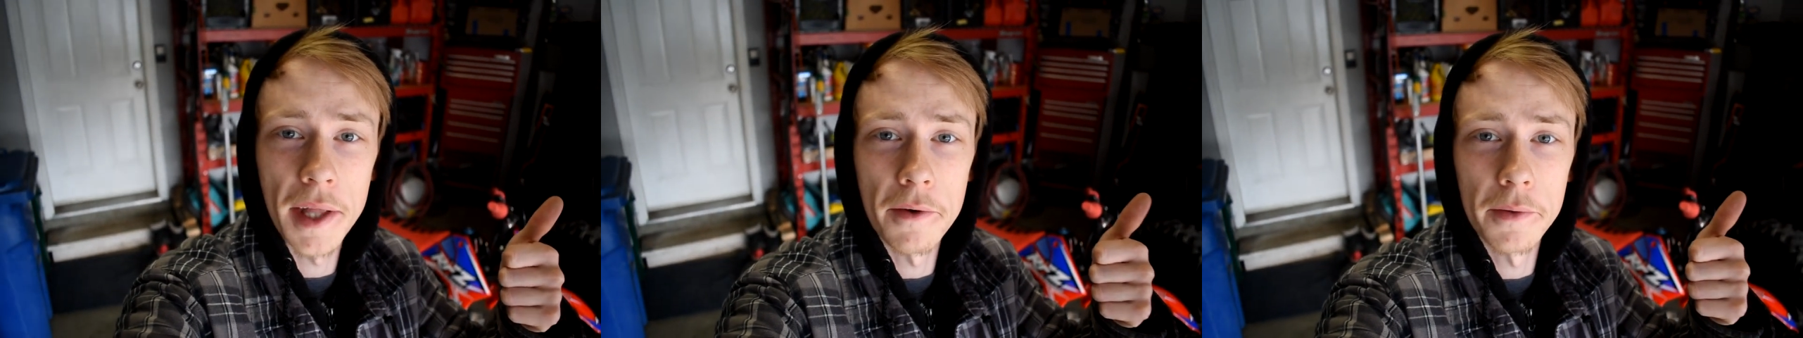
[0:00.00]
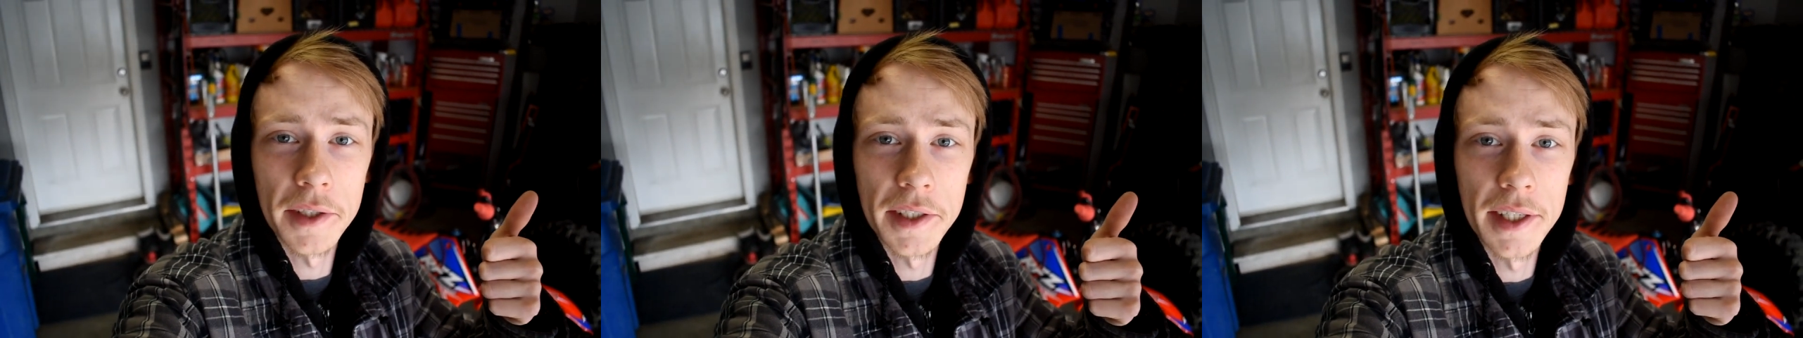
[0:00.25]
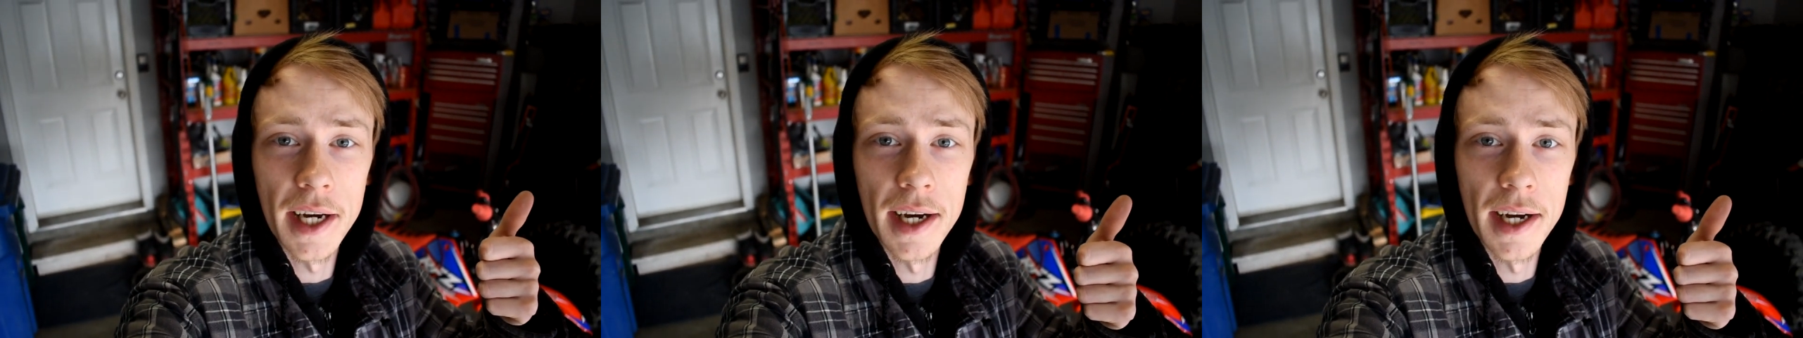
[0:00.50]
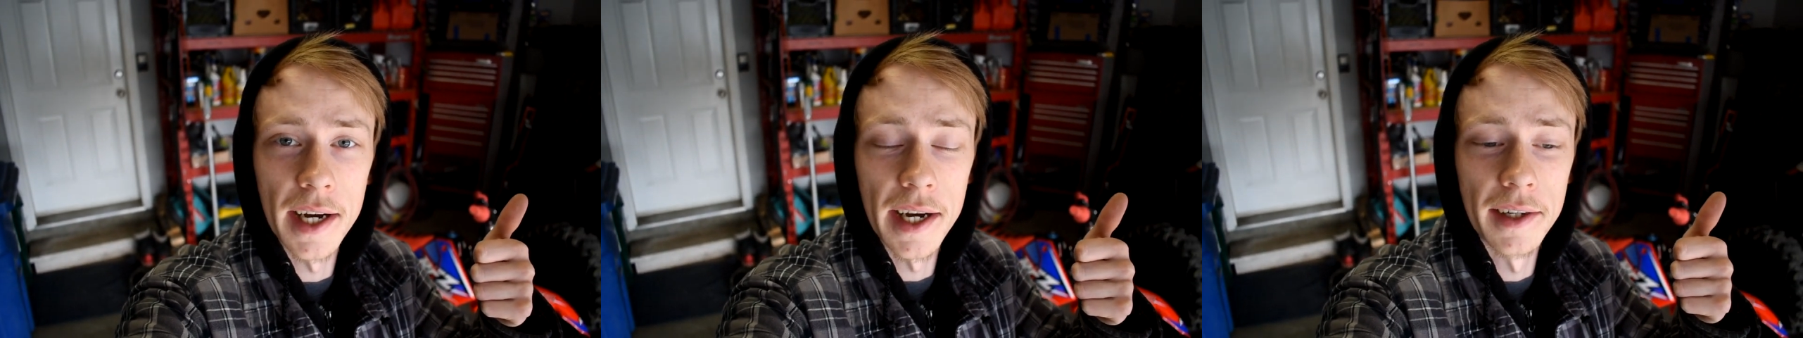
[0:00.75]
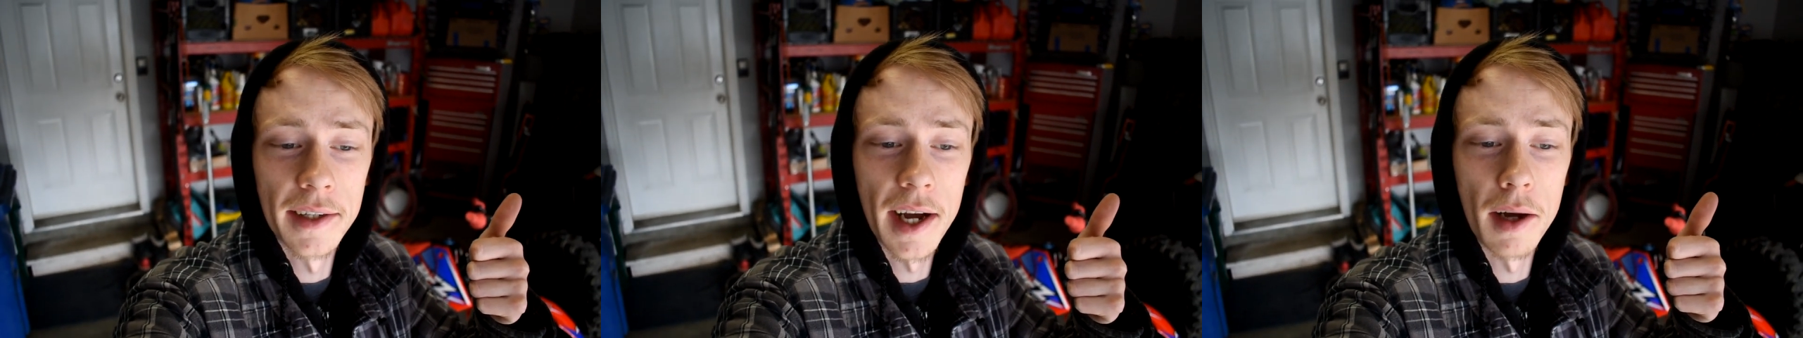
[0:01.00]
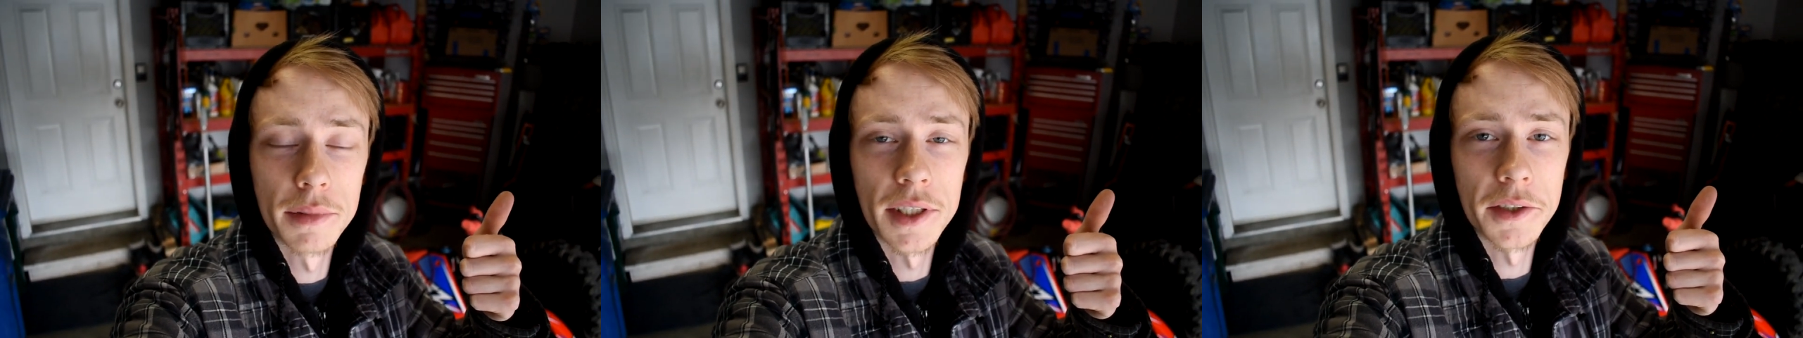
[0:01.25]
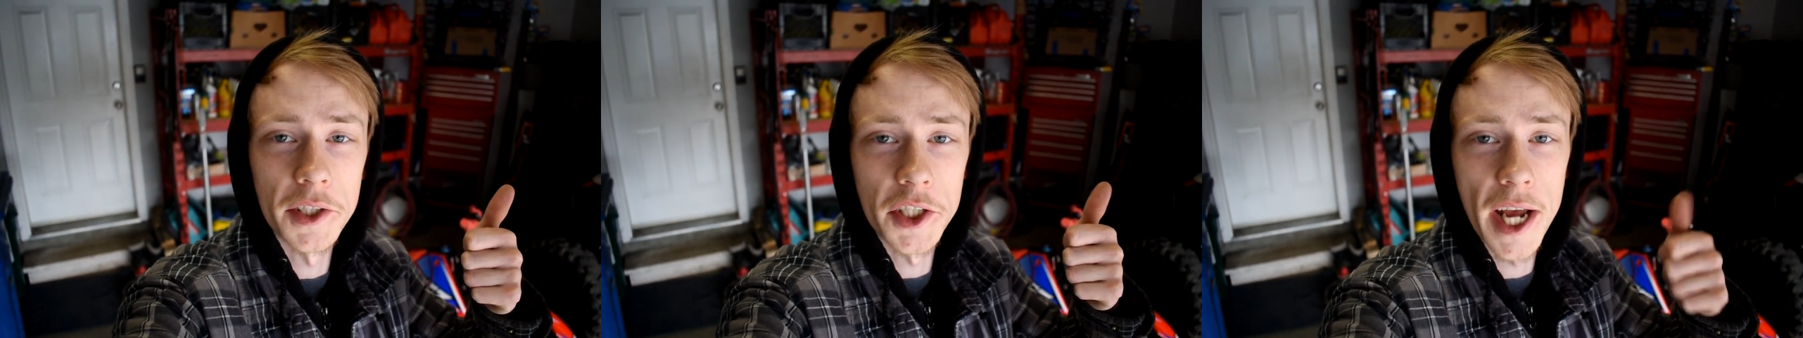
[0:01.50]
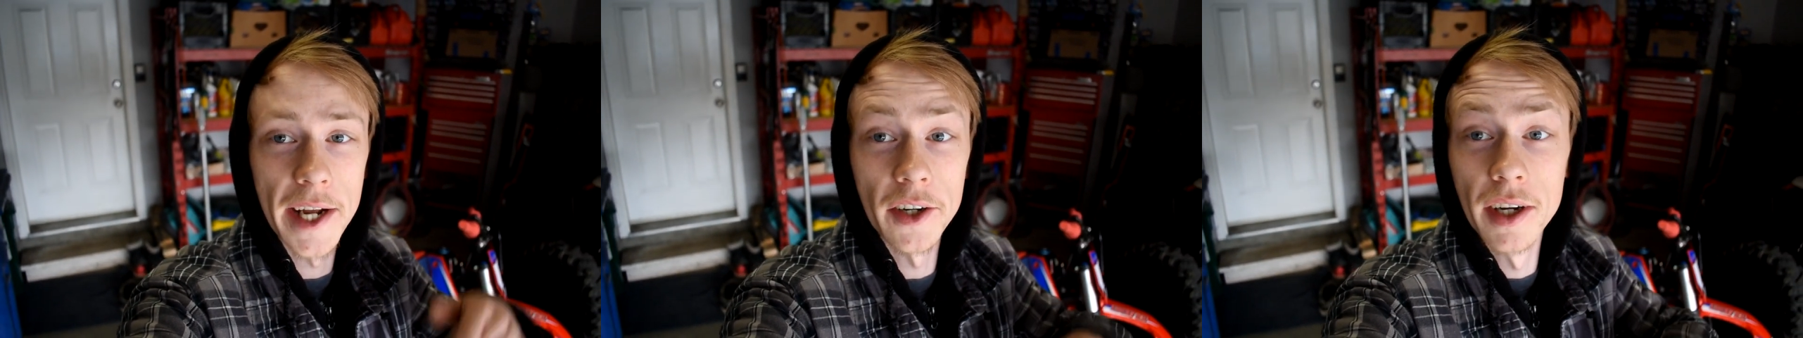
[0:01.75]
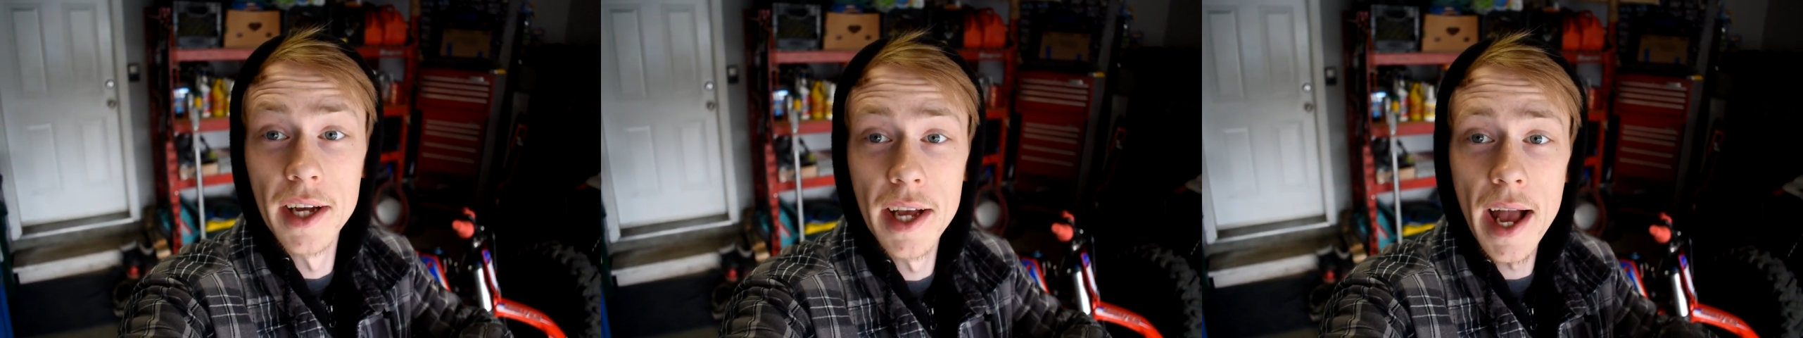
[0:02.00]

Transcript: That really helps out the channel.